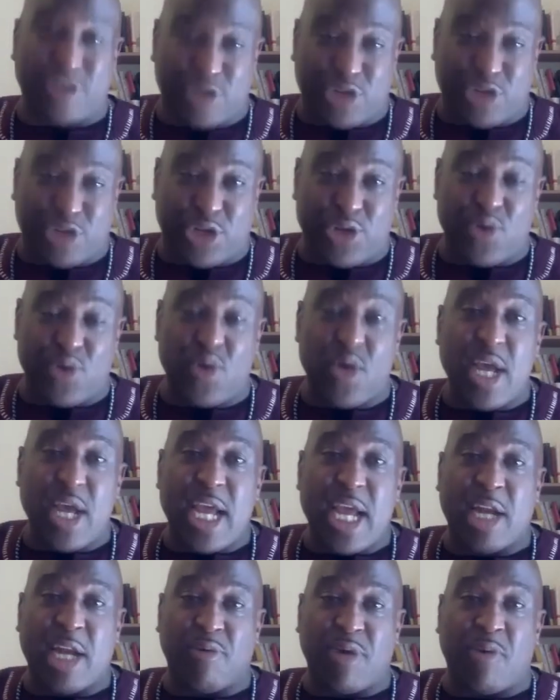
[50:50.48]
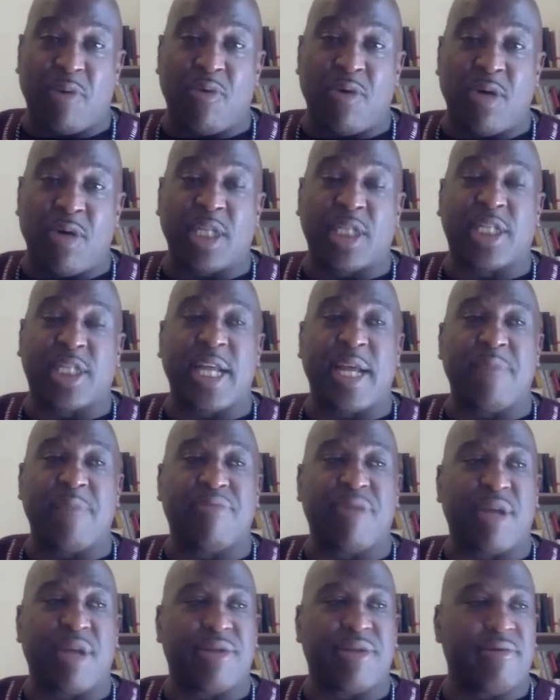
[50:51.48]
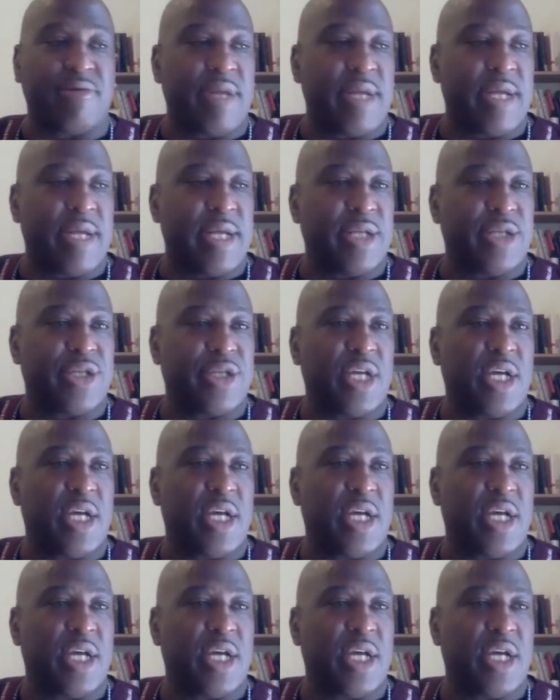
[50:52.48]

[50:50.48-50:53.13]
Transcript: to. And what I want to say, brother, is